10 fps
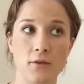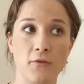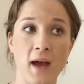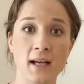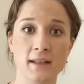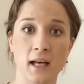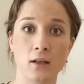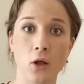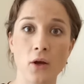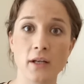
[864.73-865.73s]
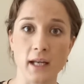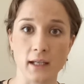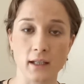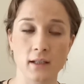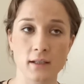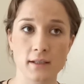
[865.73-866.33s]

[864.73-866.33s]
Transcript: fact that learning